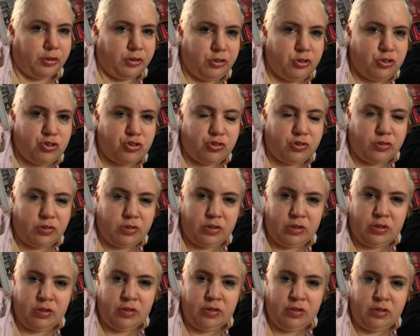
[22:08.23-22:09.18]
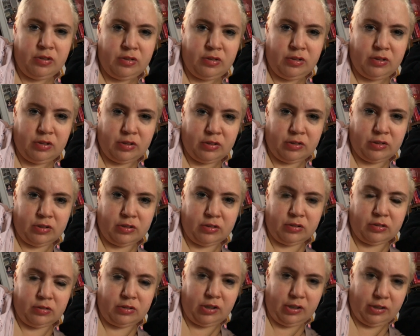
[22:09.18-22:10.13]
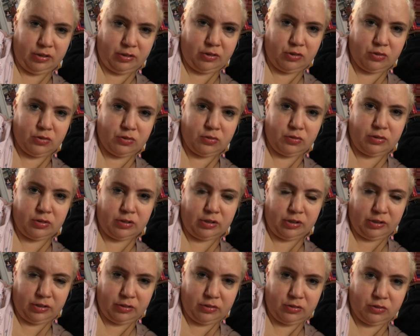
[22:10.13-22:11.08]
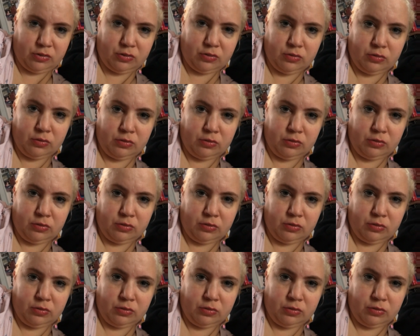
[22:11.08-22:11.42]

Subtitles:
fruit punch, and then Diet Coke and